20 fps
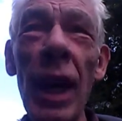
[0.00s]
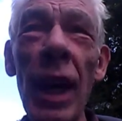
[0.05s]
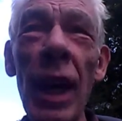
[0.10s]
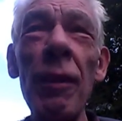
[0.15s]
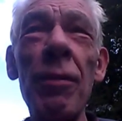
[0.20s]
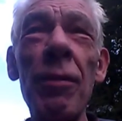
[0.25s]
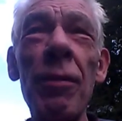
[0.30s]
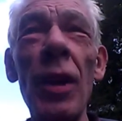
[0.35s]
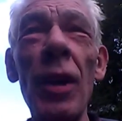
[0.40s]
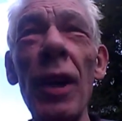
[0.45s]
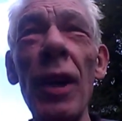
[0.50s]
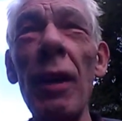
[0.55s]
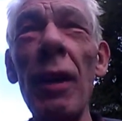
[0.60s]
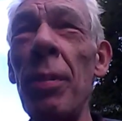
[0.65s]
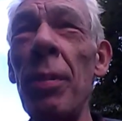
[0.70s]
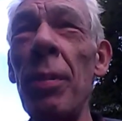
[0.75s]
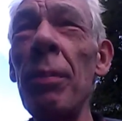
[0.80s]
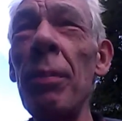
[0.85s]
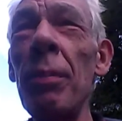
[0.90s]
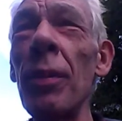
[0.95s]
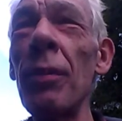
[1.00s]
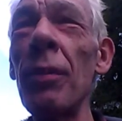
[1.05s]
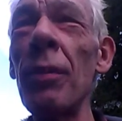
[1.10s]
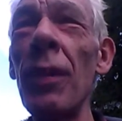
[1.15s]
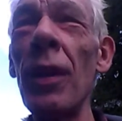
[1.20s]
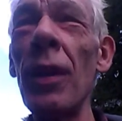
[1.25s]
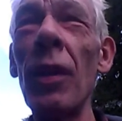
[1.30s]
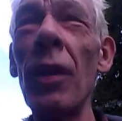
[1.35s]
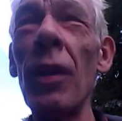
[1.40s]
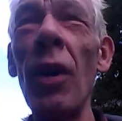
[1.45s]
Care for other people,
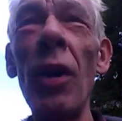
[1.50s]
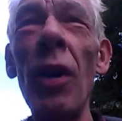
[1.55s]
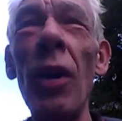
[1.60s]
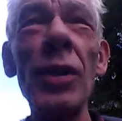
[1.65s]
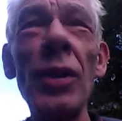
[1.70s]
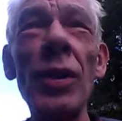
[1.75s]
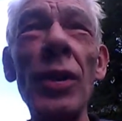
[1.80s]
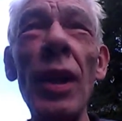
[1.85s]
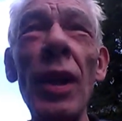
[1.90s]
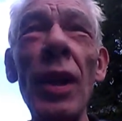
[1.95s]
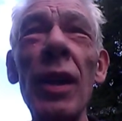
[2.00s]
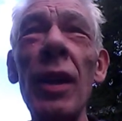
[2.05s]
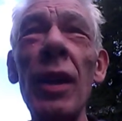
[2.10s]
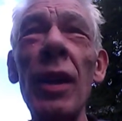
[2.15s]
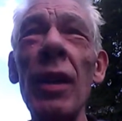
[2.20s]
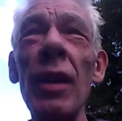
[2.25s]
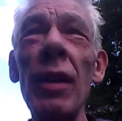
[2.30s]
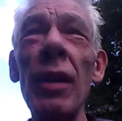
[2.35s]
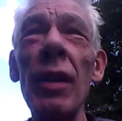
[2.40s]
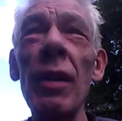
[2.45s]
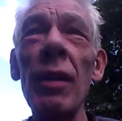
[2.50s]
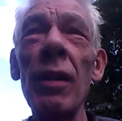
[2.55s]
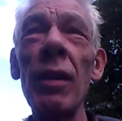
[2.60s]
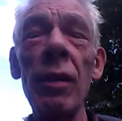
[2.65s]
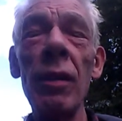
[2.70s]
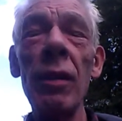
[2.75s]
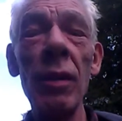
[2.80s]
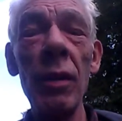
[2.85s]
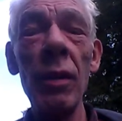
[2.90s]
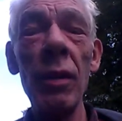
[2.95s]
for God's sake.
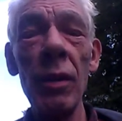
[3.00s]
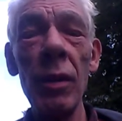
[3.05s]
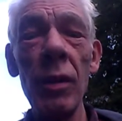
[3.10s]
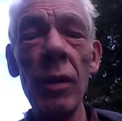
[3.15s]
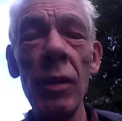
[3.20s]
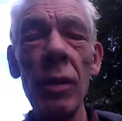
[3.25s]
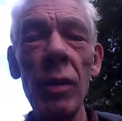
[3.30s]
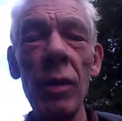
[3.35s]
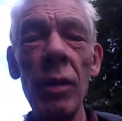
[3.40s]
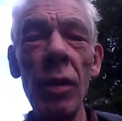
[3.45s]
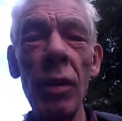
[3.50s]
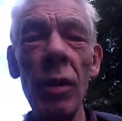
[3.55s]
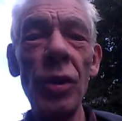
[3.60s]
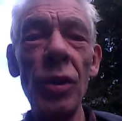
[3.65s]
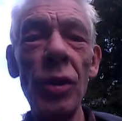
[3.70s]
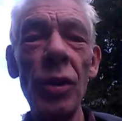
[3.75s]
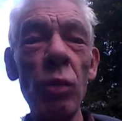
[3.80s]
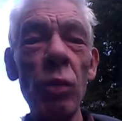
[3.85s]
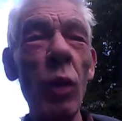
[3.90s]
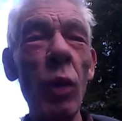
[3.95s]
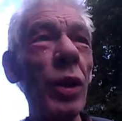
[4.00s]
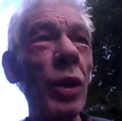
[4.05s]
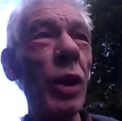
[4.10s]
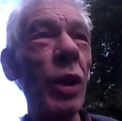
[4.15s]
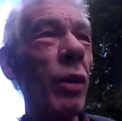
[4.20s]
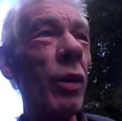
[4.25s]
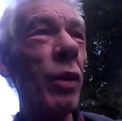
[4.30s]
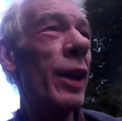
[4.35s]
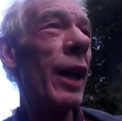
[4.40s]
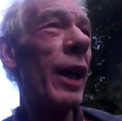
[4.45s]
Not just what
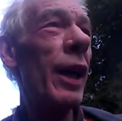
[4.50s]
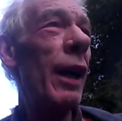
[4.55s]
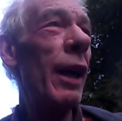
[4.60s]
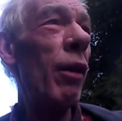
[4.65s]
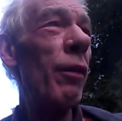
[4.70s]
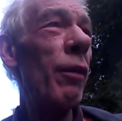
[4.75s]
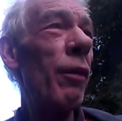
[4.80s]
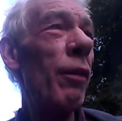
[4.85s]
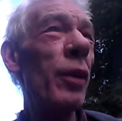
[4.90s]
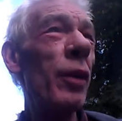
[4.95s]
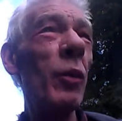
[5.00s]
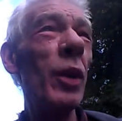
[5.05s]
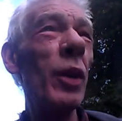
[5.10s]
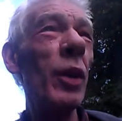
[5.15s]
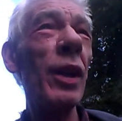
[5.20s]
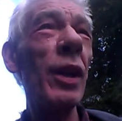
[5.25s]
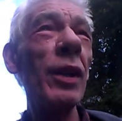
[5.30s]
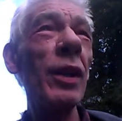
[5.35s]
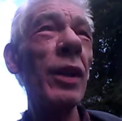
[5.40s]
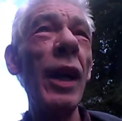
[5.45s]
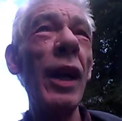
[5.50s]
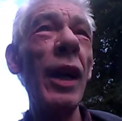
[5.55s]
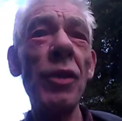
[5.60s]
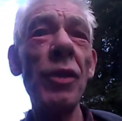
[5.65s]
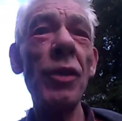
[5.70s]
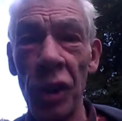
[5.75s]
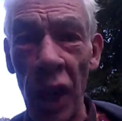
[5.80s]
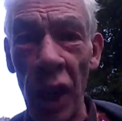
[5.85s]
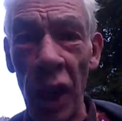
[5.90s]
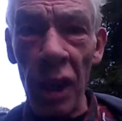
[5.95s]
you're going to get off them when they're
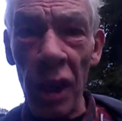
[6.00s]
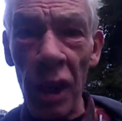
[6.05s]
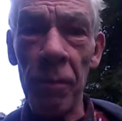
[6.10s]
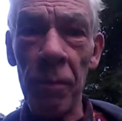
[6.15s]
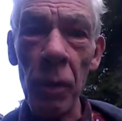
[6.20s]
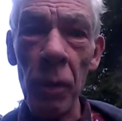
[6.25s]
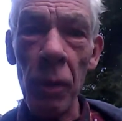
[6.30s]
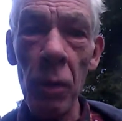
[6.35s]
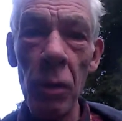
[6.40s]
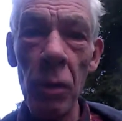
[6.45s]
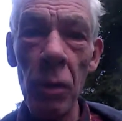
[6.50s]
dead. Steve!